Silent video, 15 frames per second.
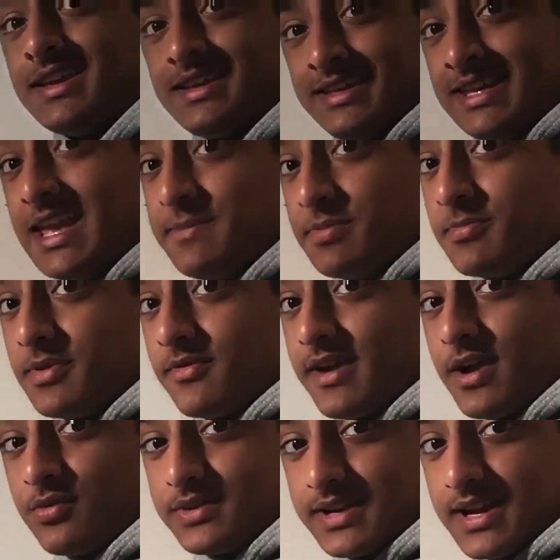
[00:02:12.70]
keep him
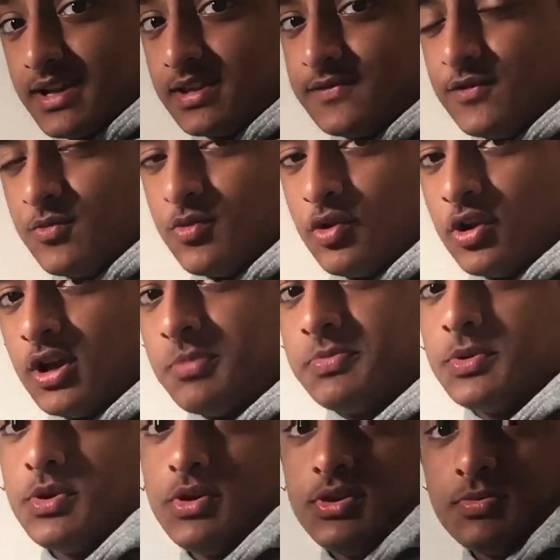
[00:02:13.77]
around at the football club,
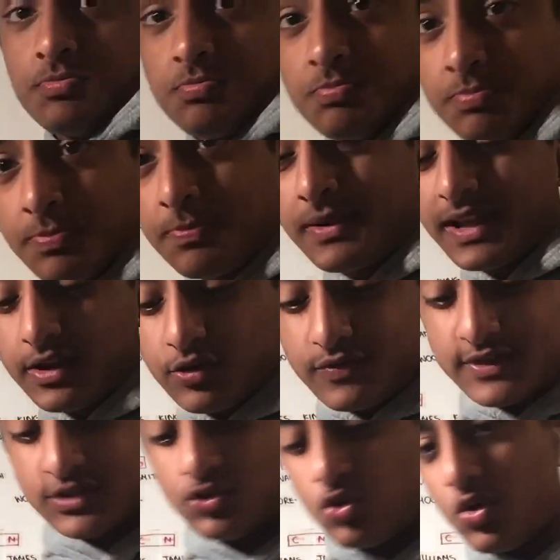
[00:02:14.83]
the player of
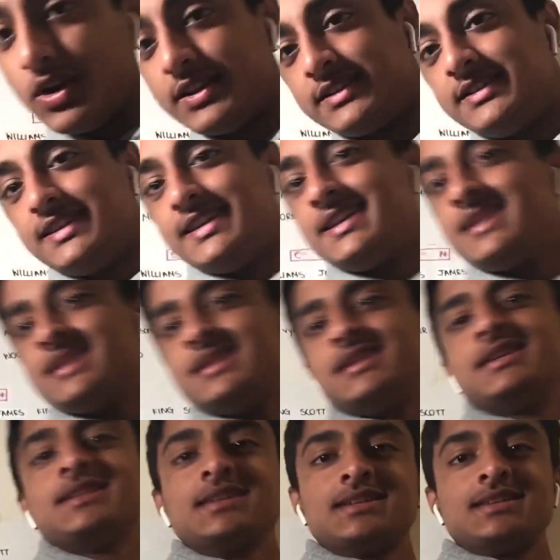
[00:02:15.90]
his quality,
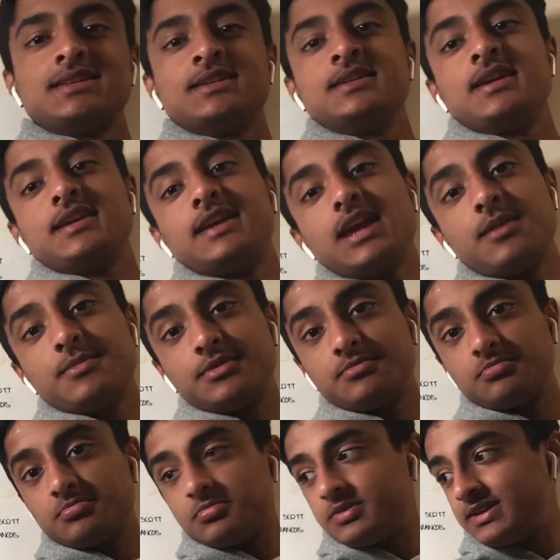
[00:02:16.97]
and get
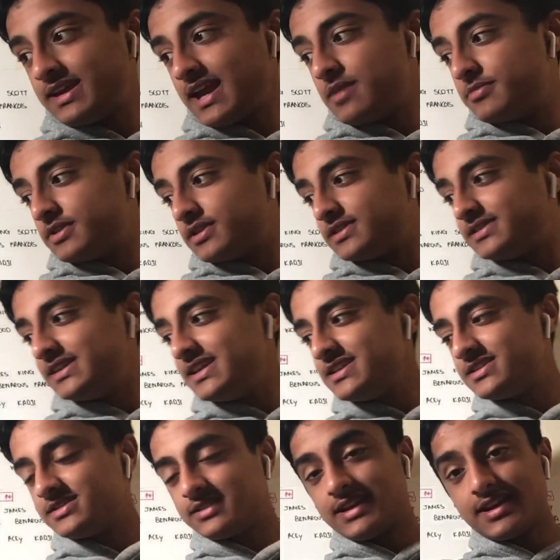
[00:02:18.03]
him another
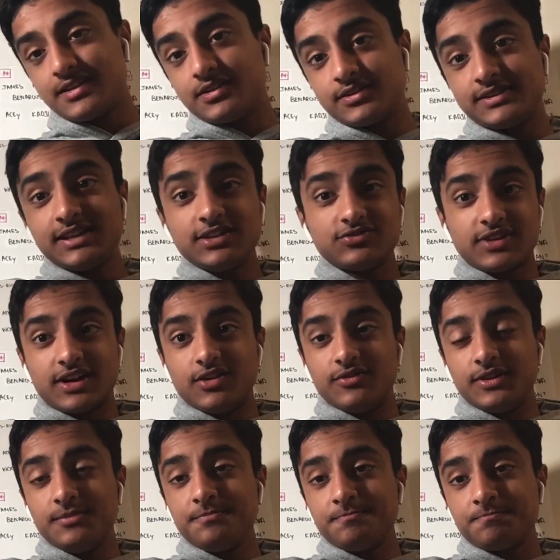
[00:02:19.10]
season, get another season out of
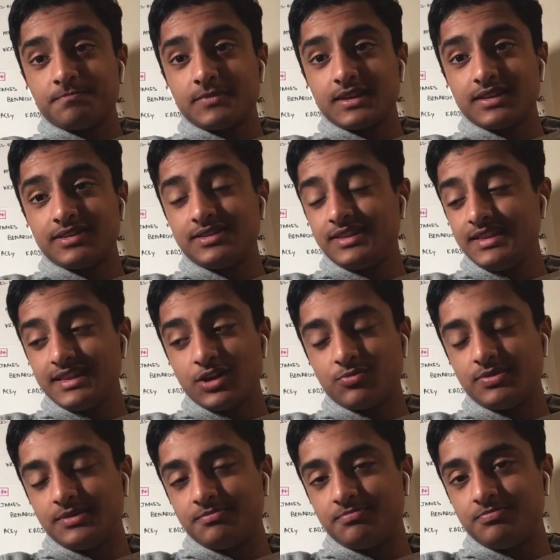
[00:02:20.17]
him, I think that would
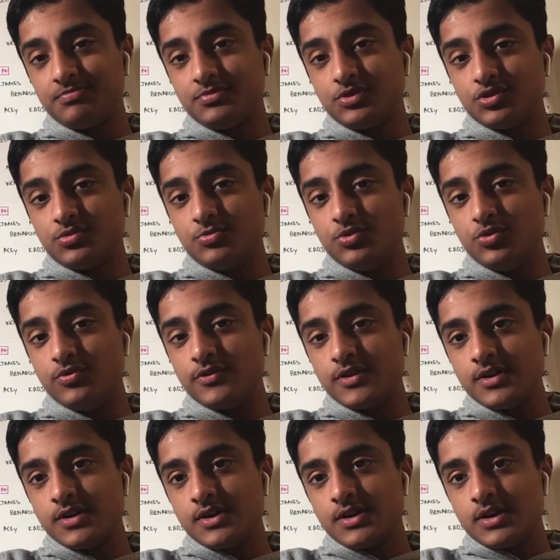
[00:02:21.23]
be a good move
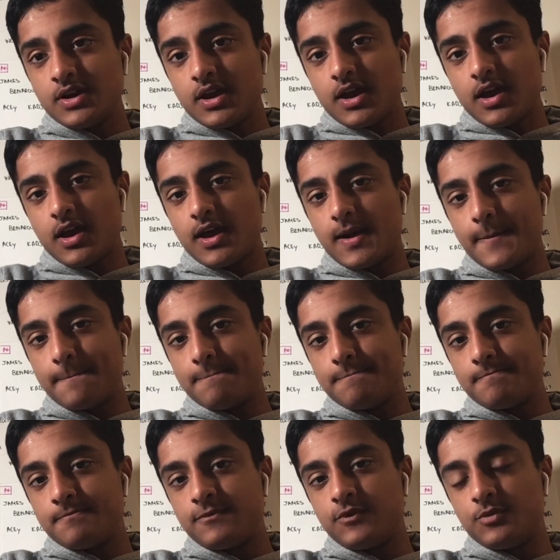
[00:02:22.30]

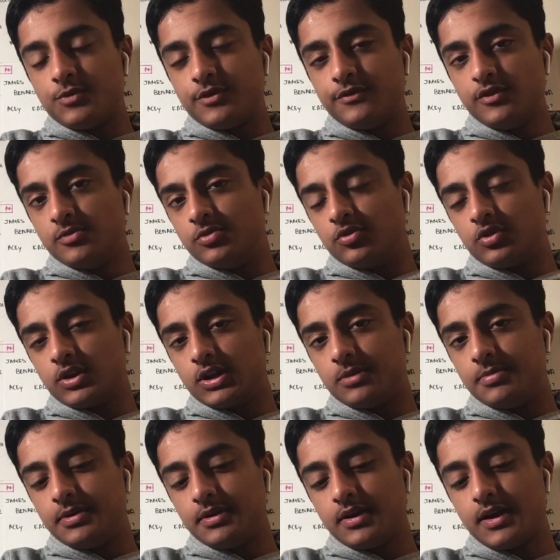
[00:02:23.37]
from the football
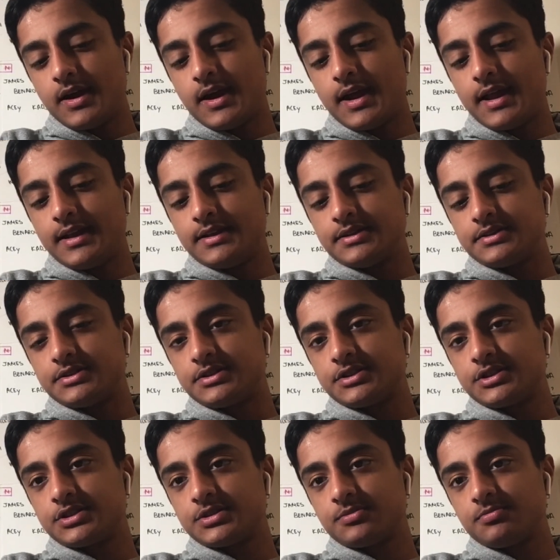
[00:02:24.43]
club. And
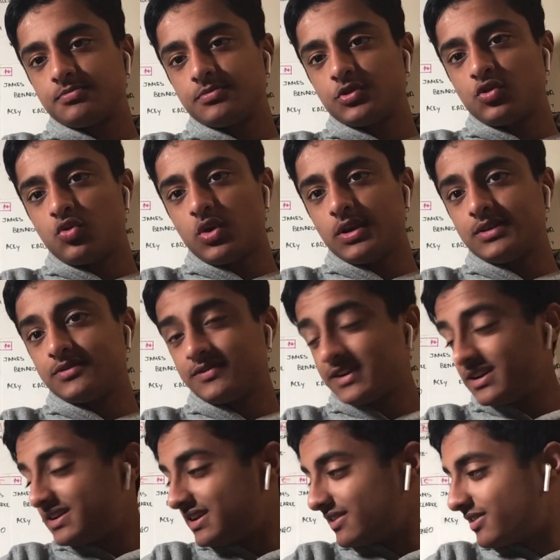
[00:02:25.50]
quite
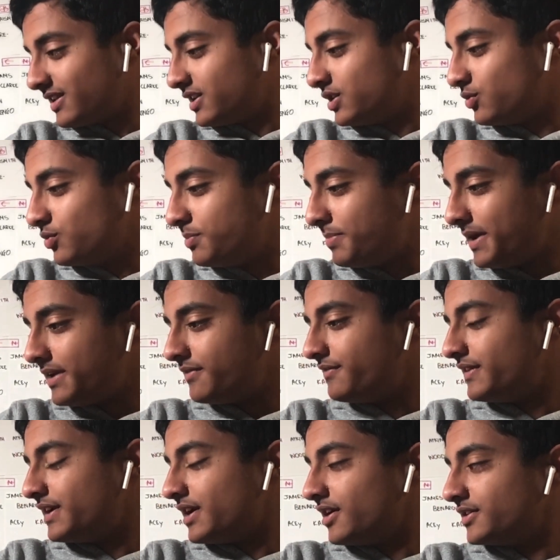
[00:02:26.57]
frankly, I think it would
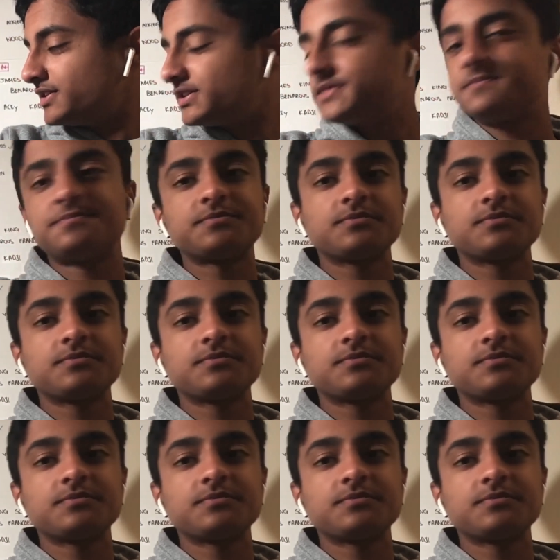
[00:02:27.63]
benefit us.